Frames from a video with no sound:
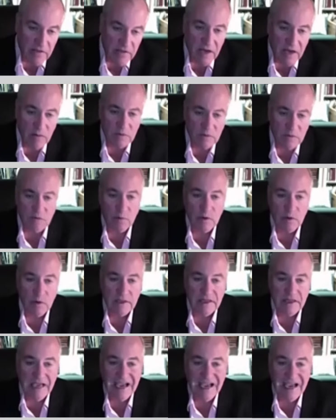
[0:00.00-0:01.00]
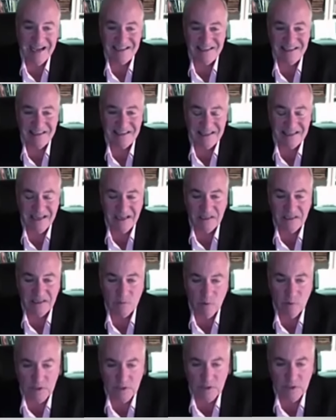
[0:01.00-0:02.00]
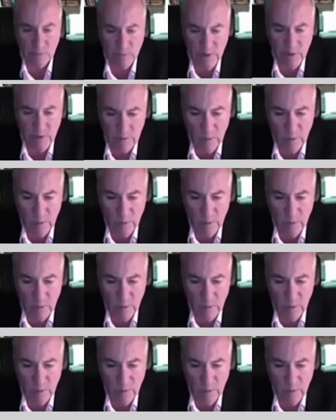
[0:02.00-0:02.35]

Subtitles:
that was really the acid test, where the Supreme